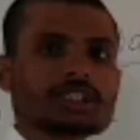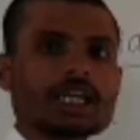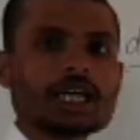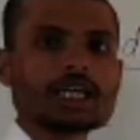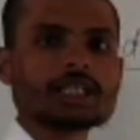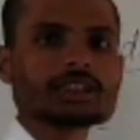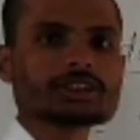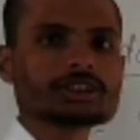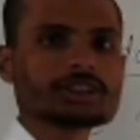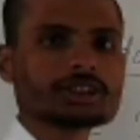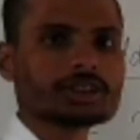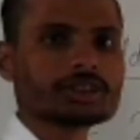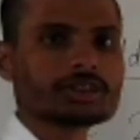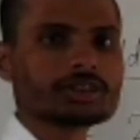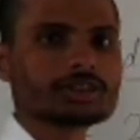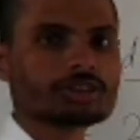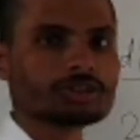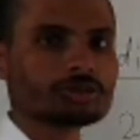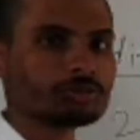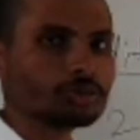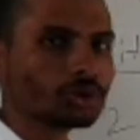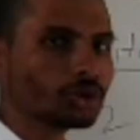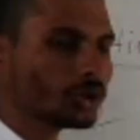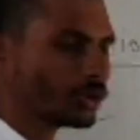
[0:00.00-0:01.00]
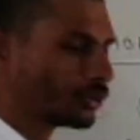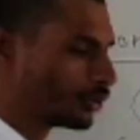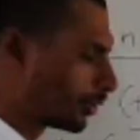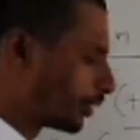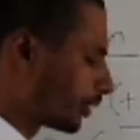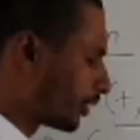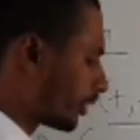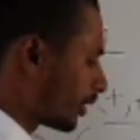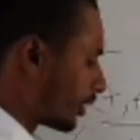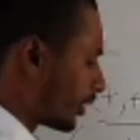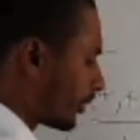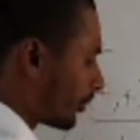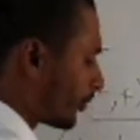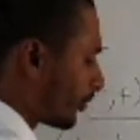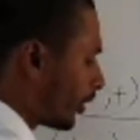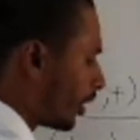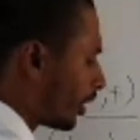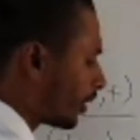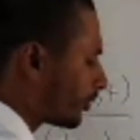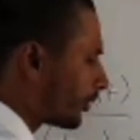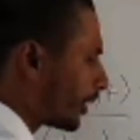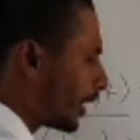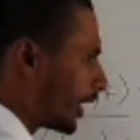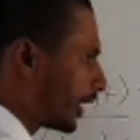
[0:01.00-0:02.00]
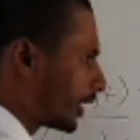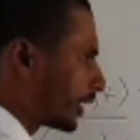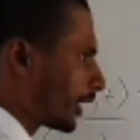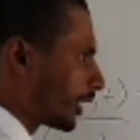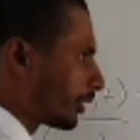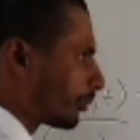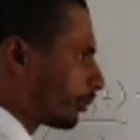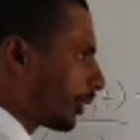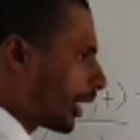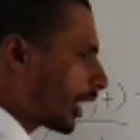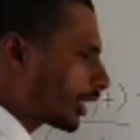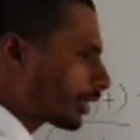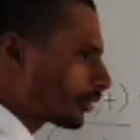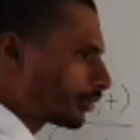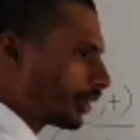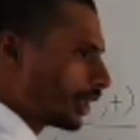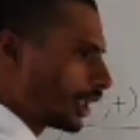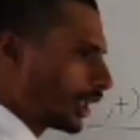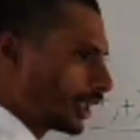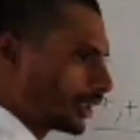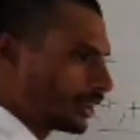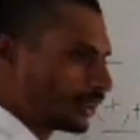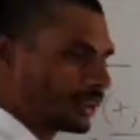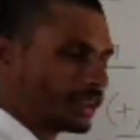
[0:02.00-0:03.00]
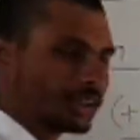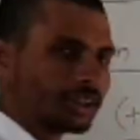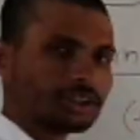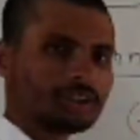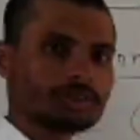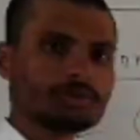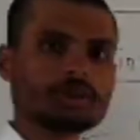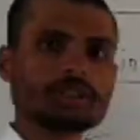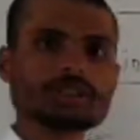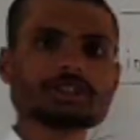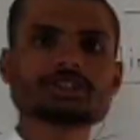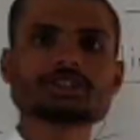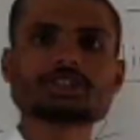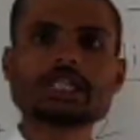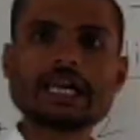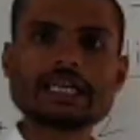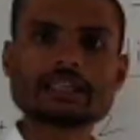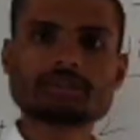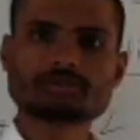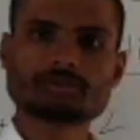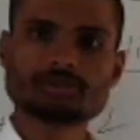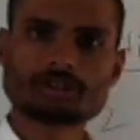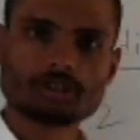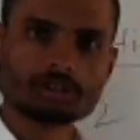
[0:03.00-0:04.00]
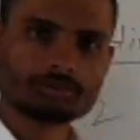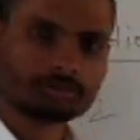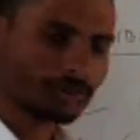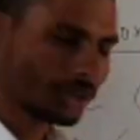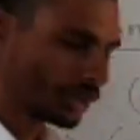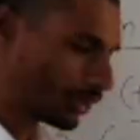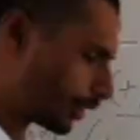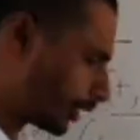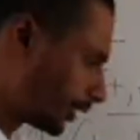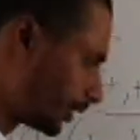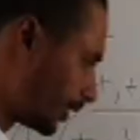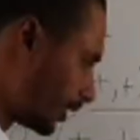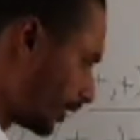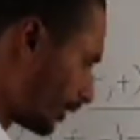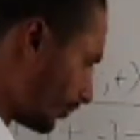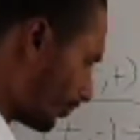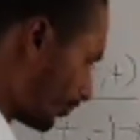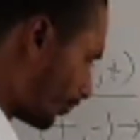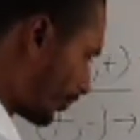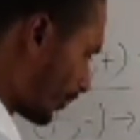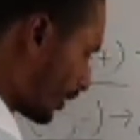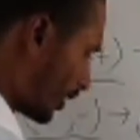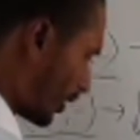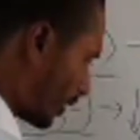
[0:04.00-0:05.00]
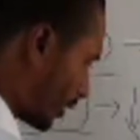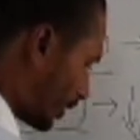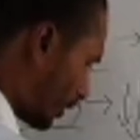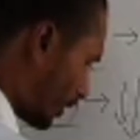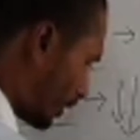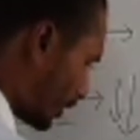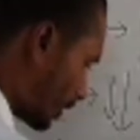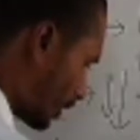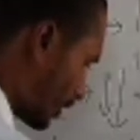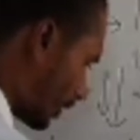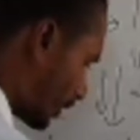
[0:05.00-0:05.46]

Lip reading: start to move forward and backward, you will start from origin. This